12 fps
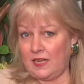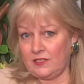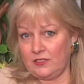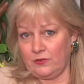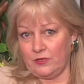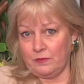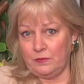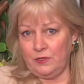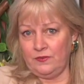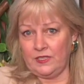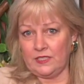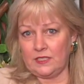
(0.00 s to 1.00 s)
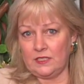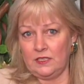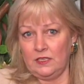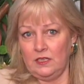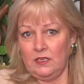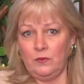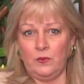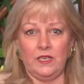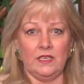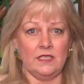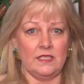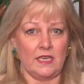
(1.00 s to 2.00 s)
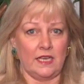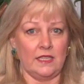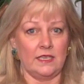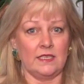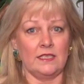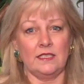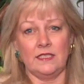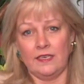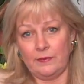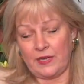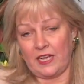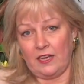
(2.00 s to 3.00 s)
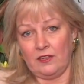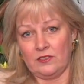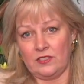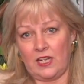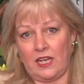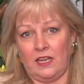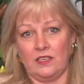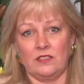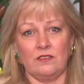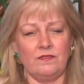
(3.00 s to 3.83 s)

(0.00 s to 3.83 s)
as though they're movies, we can say that a cinema house has